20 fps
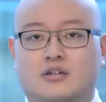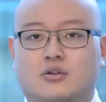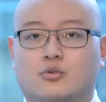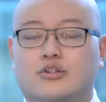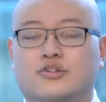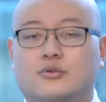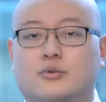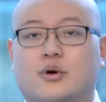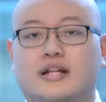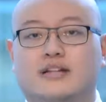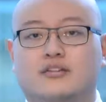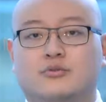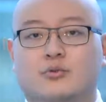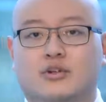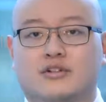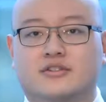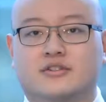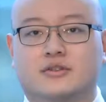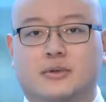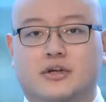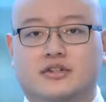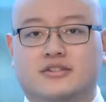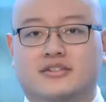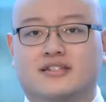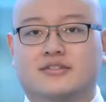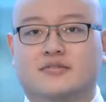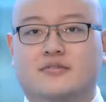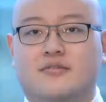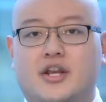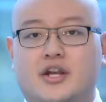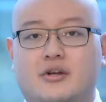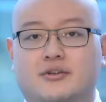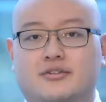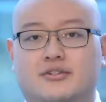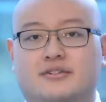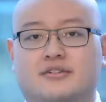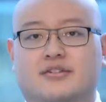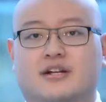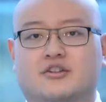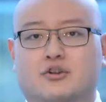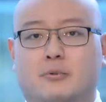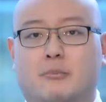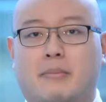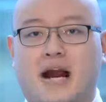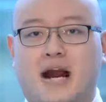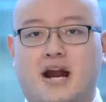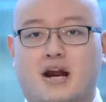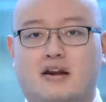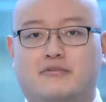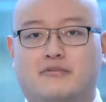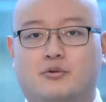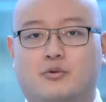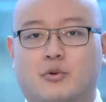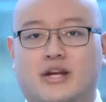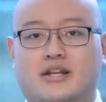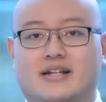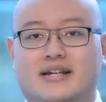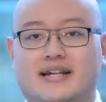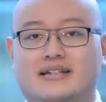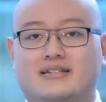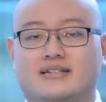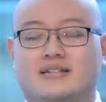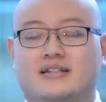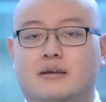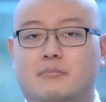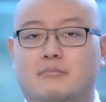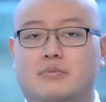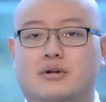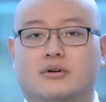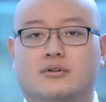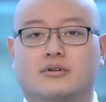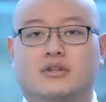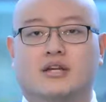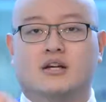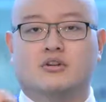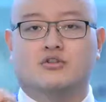The reason why this works so well is because videos is such a powerful way to instantly build